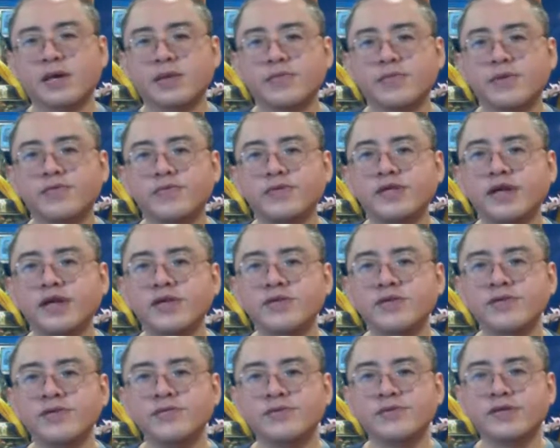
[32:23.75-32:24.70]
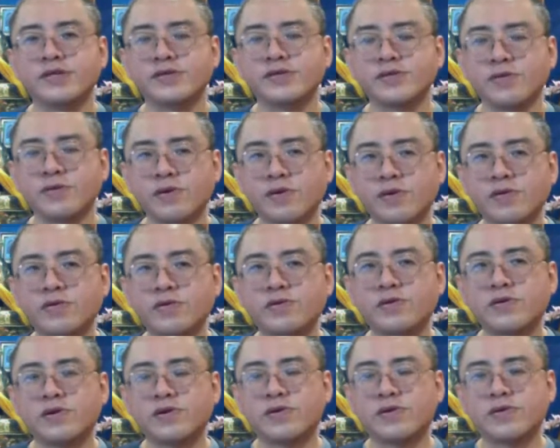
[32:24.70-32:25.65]
But we tend to ignore,
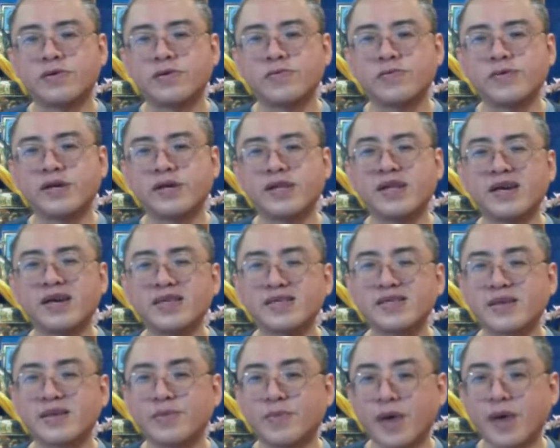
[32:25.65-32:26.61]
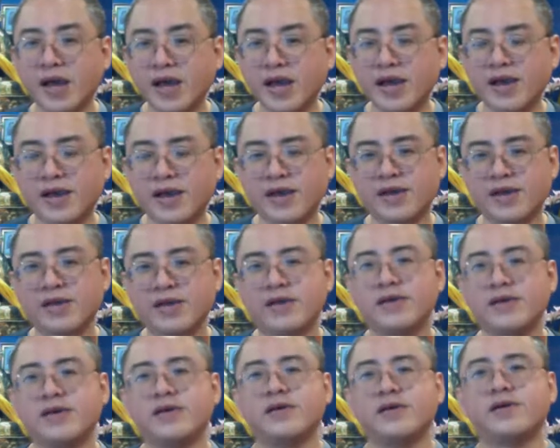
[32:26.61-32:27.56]
or we are less aware
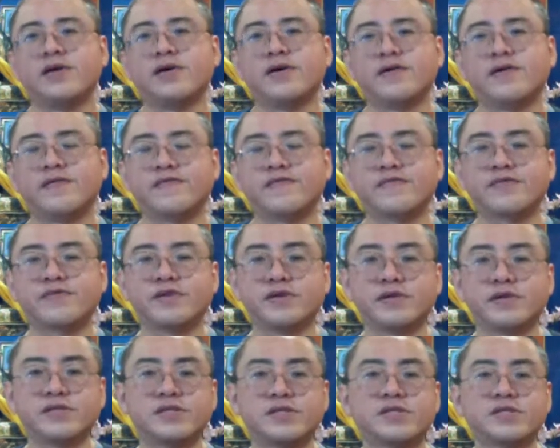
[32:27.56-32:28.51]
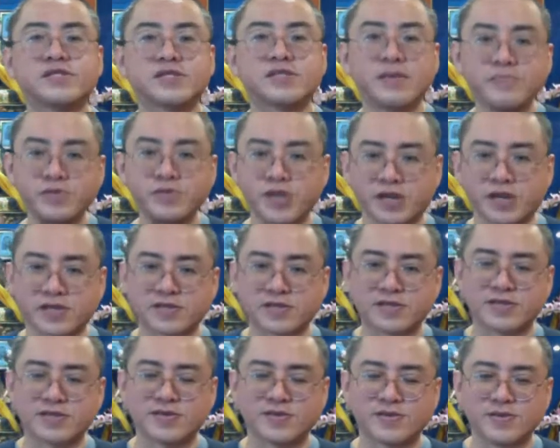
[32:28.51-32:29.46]
of the subject,